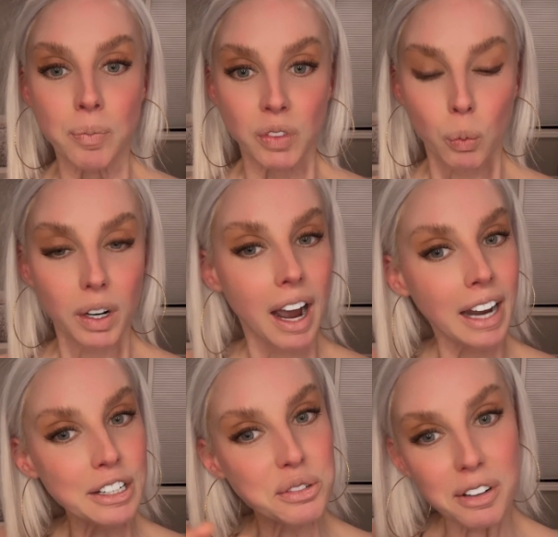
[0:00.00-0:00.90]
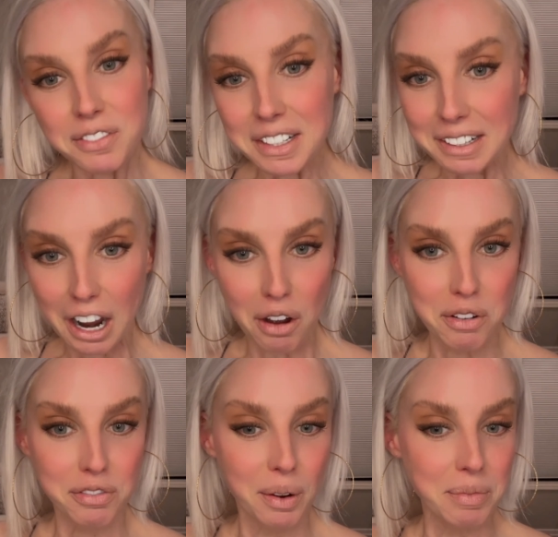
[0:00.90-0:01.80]
We're kind of drifting now
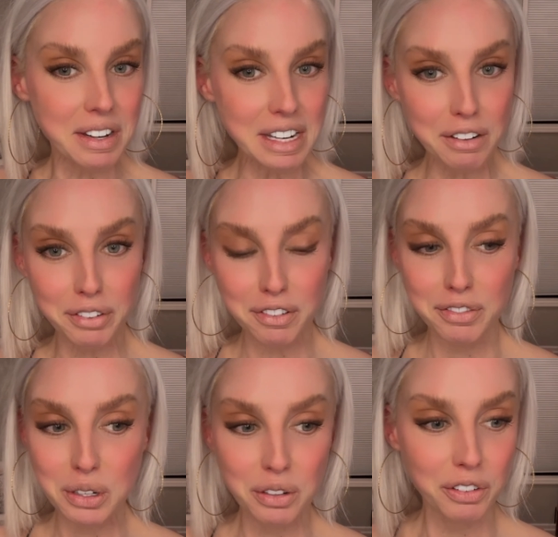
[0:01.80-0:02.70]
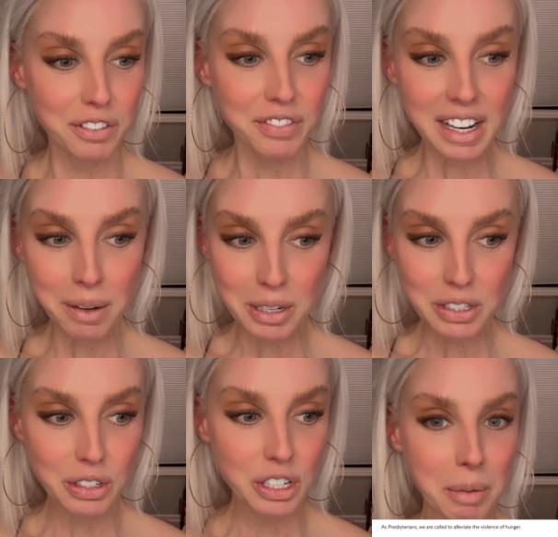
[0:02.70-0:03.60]
from the need for food for famine. So
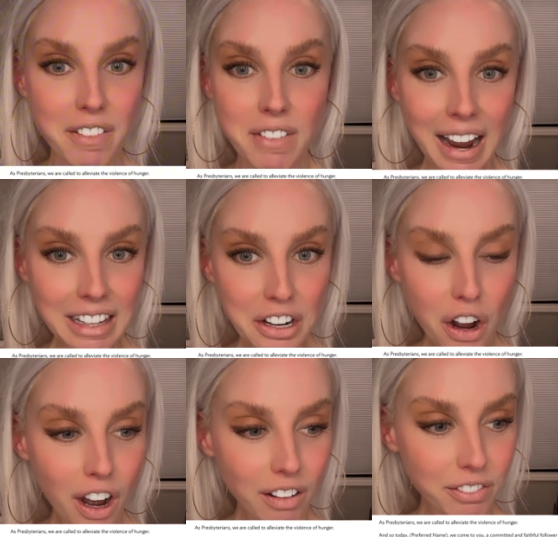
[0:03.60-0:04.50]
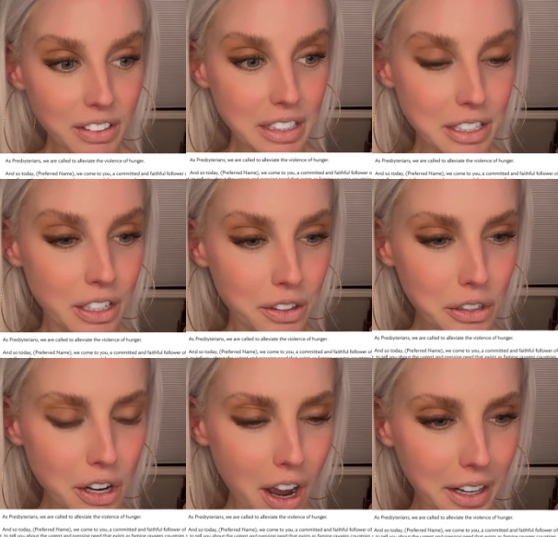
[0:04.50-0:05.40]
they're about violent conflicts. They're
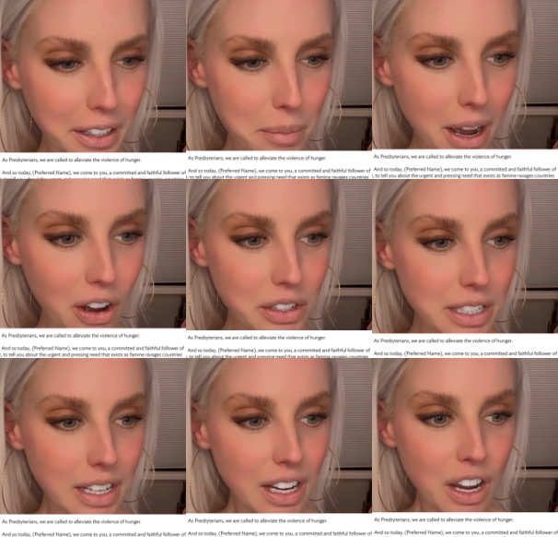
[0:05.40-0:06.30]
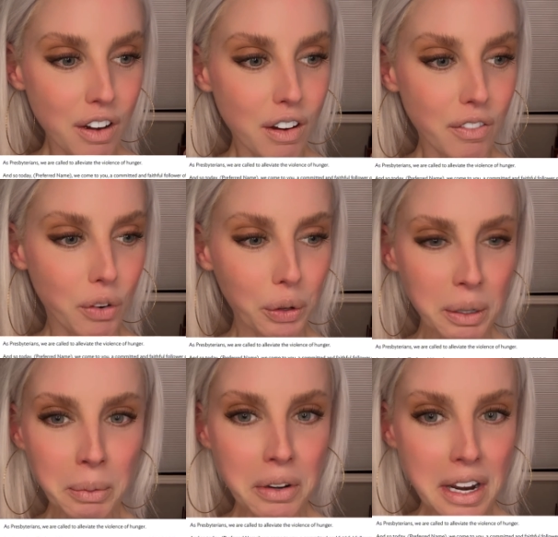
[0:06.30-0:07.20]
talking about
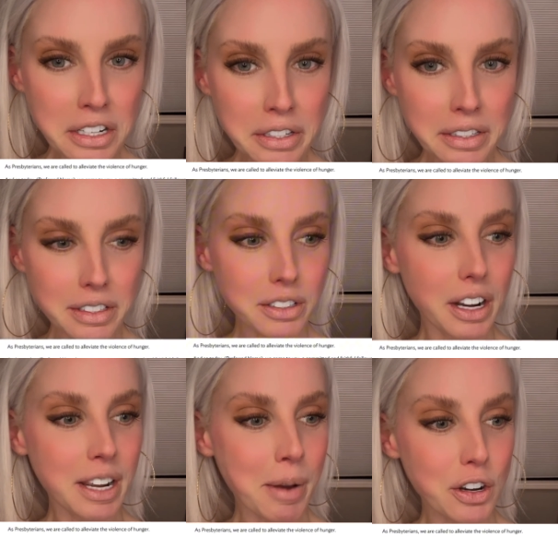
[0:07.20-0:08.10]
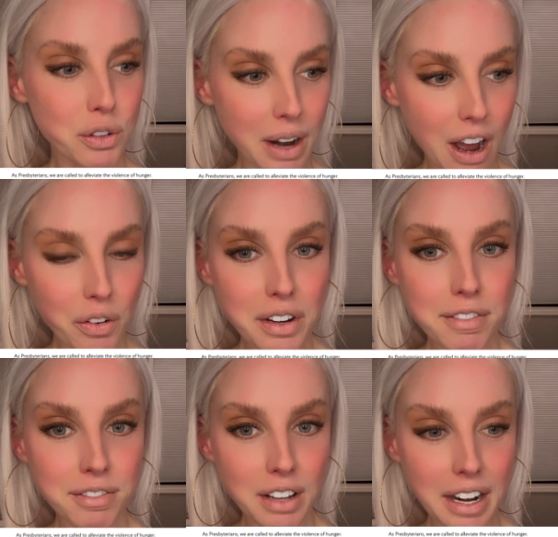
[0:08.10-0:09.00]
vulnerable nations. They're talking about drought,
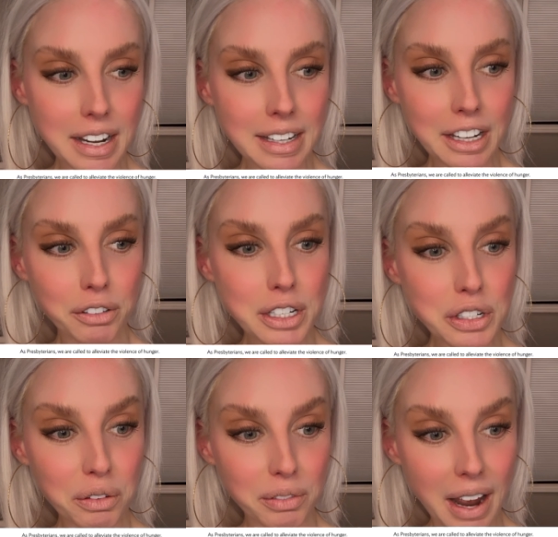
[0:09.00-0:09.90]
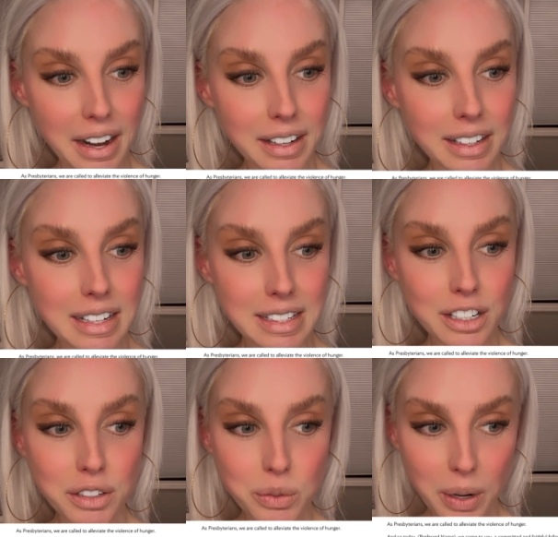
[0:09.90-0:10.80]
flooding, increased erratic and
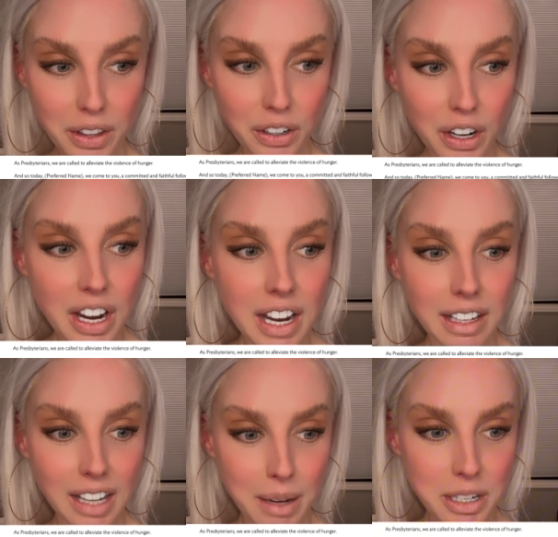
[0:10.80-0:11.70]
dangerous weather, climate